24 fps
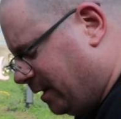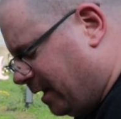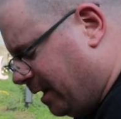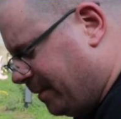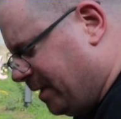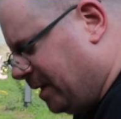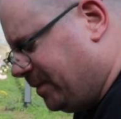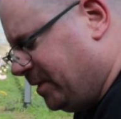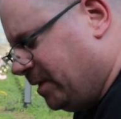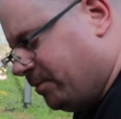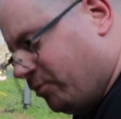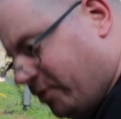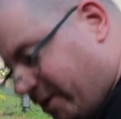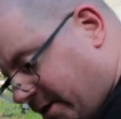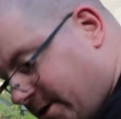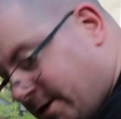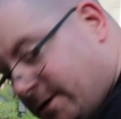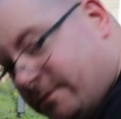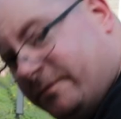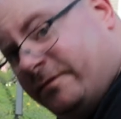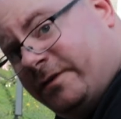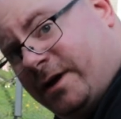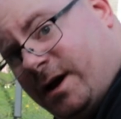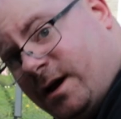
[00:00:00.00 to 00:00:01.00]
I may be breaking
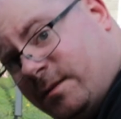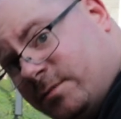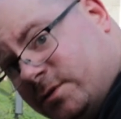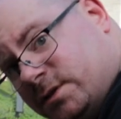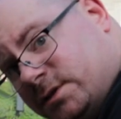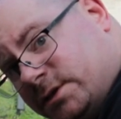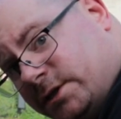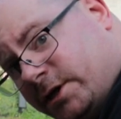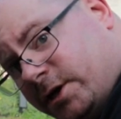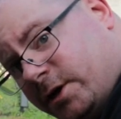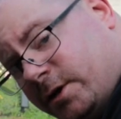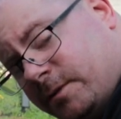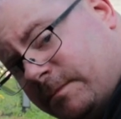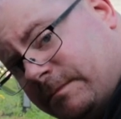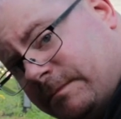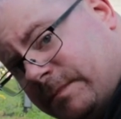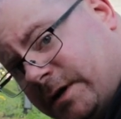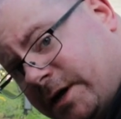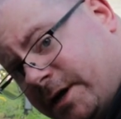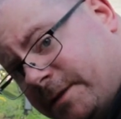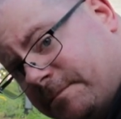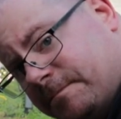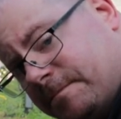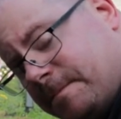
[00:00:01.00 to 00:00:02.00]
up fibers here,
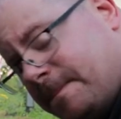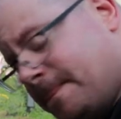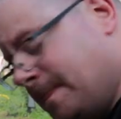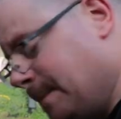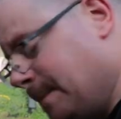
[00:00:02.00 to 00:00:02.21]
but